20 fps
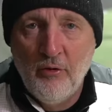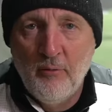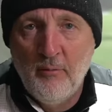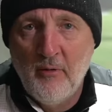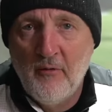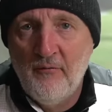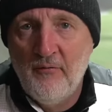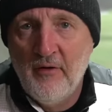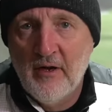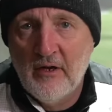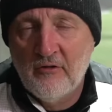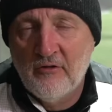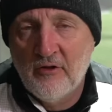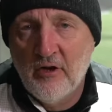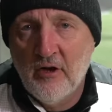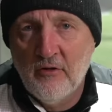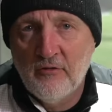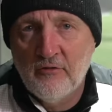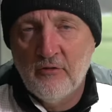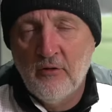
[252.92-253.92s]
of them are fixed
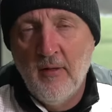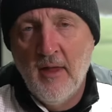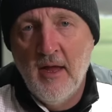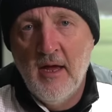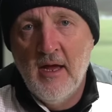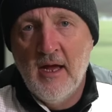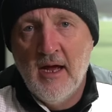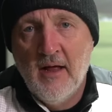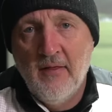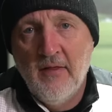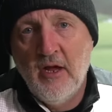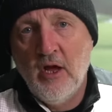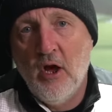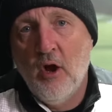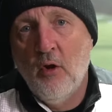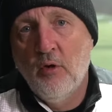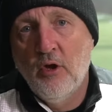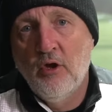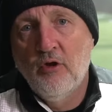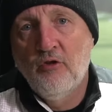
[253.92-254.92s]
hosel and the
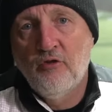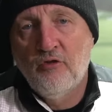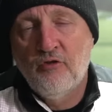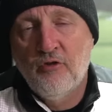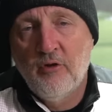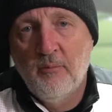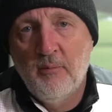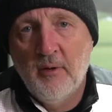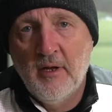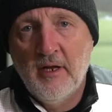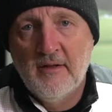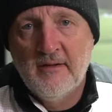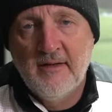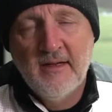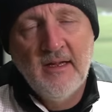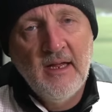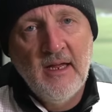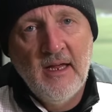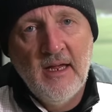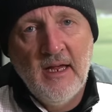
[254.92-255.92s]
only
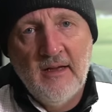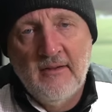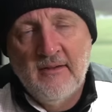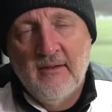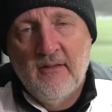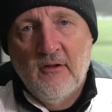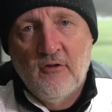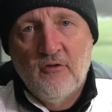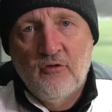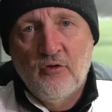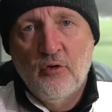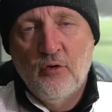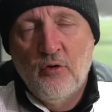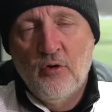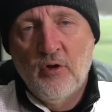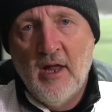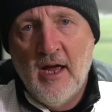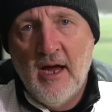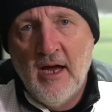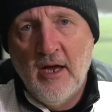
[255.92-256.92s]
adjustability is in the
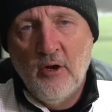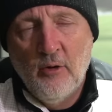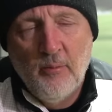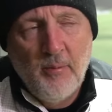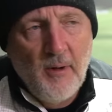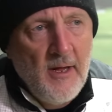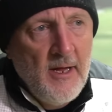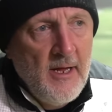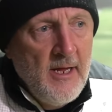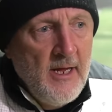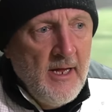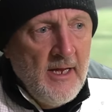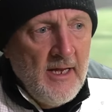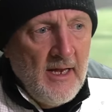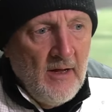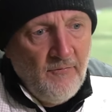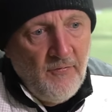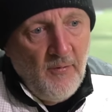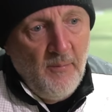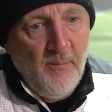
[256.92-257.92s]
Tour lineup.
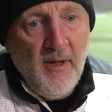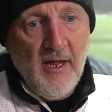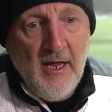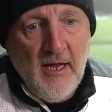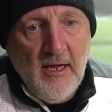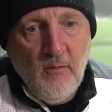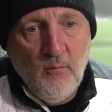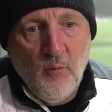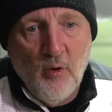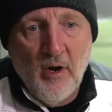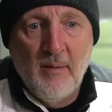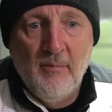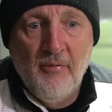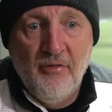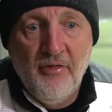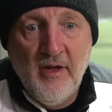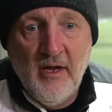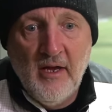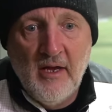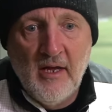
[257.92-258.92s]
Now for me, what I'm
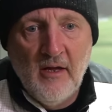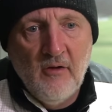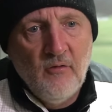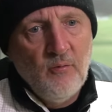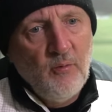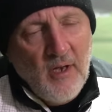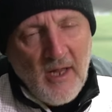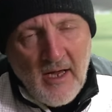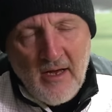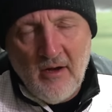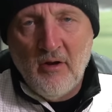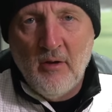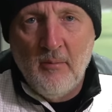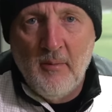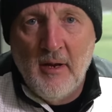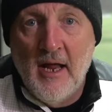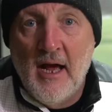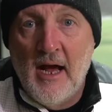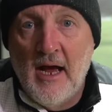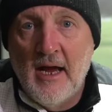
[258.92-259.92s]
thinking is, well, hang on a
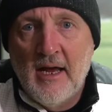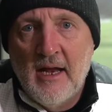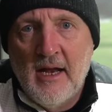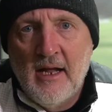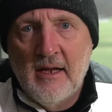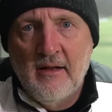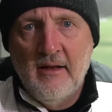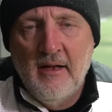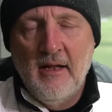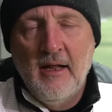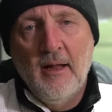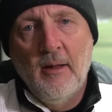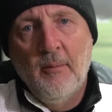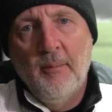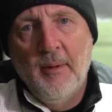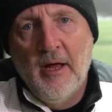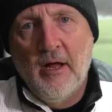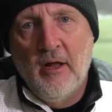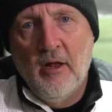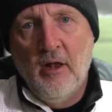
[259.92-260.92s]
minute, I can add a little
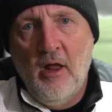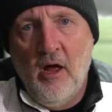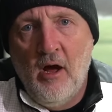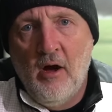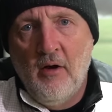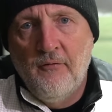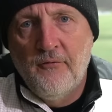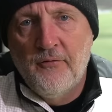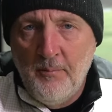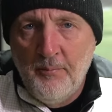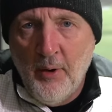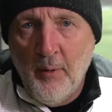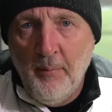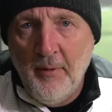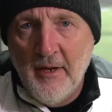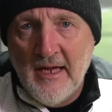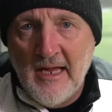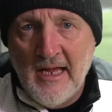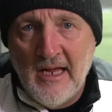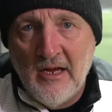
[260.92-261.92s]
bit of loft,
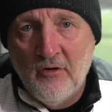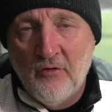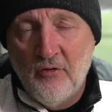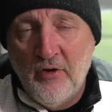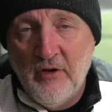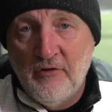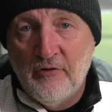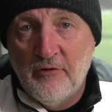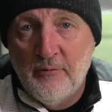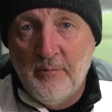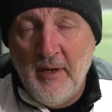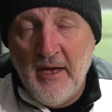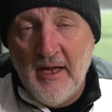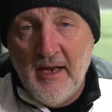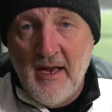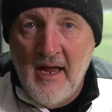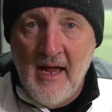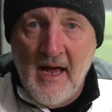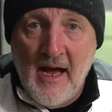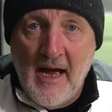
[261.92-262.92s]
probably increase
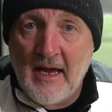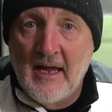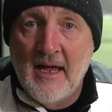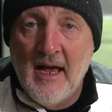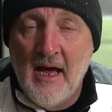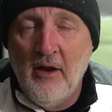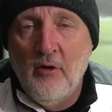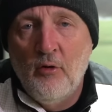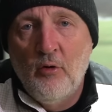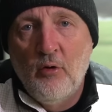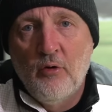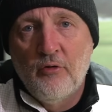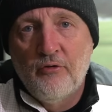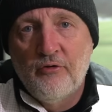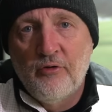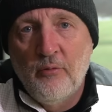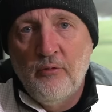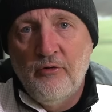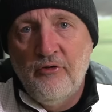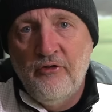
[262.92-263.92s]
spin. I can
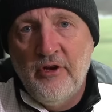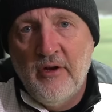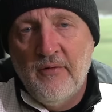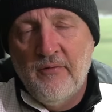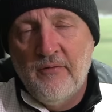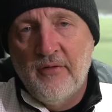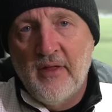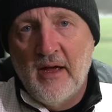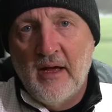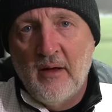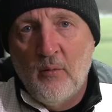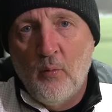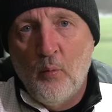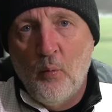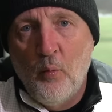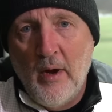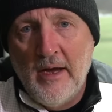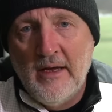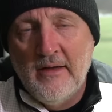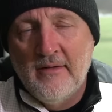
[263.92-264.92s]
also shift that
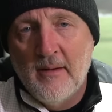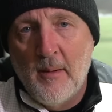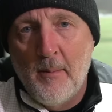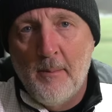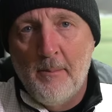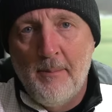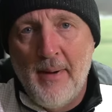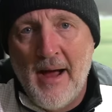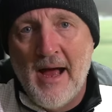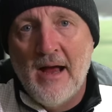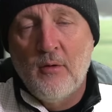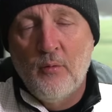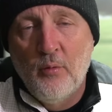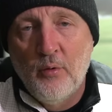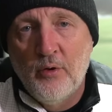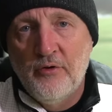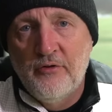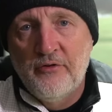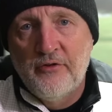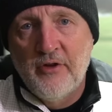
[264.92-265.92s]
weight
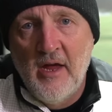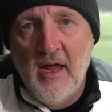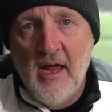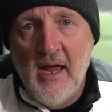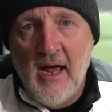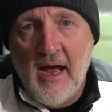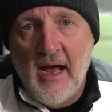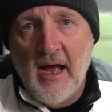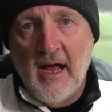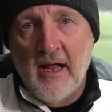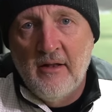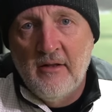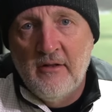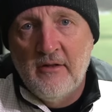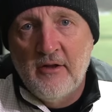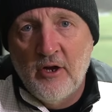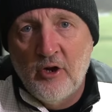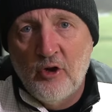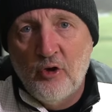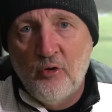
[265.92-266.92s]
backwards
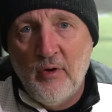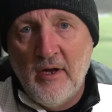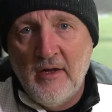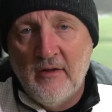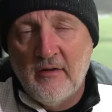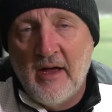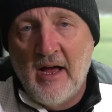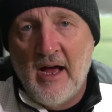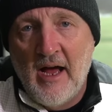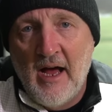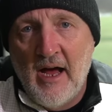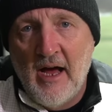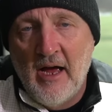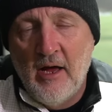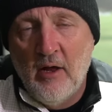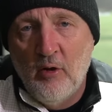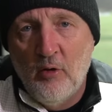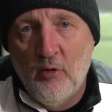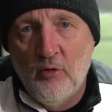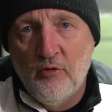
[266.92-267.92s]
and uh, create a
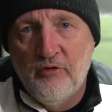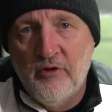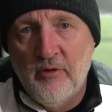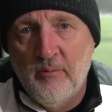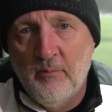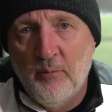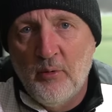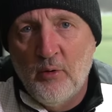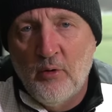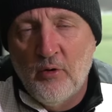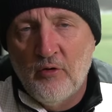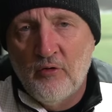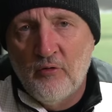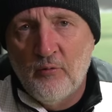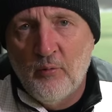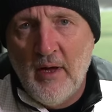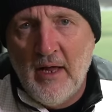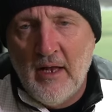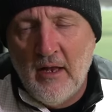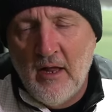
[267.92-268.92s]
higher launching ball as
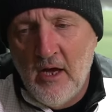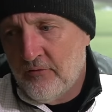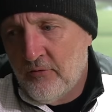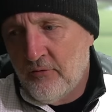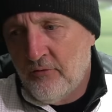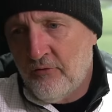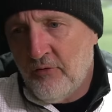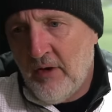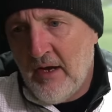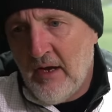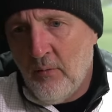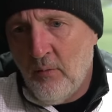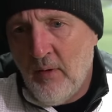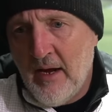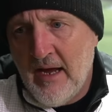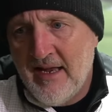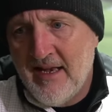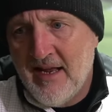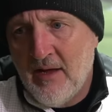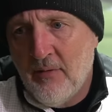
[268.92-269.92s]
well. So straight
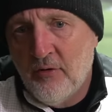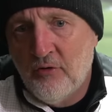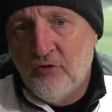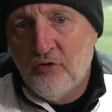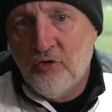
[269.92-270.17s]
away, now the